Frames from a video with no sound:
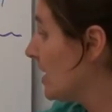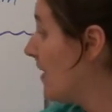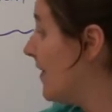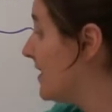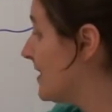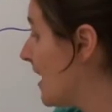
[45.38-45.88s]

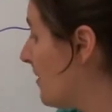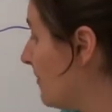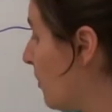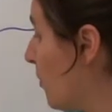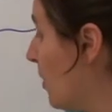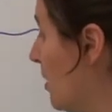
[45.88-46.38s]
And then step
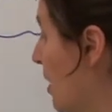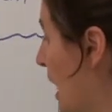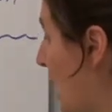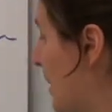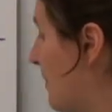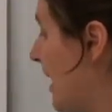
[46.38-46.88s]
4,
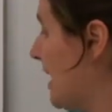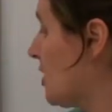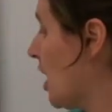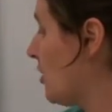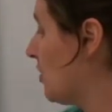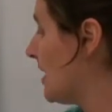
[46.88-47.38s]
make
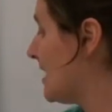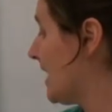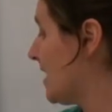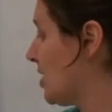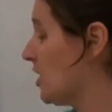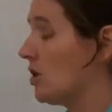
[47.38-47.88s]

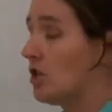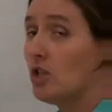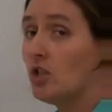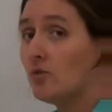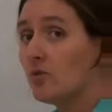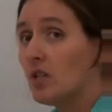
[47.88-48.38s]
generalizations
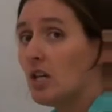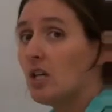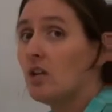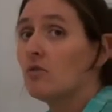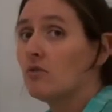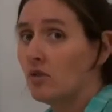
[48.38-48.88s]

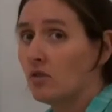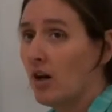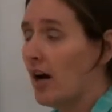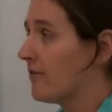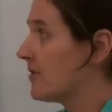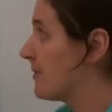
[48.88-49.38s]
using the
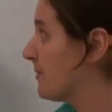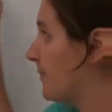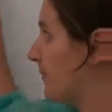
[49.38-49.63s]
graphs.